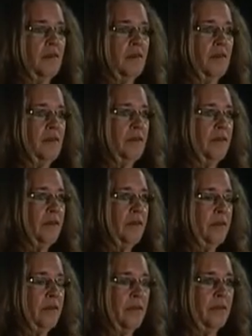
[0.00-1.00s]

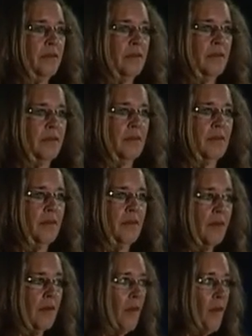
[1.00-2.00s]

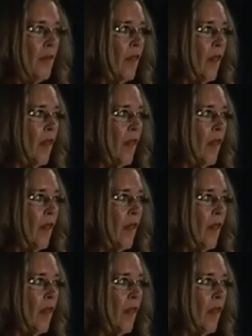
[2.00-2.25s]
Nothing is said.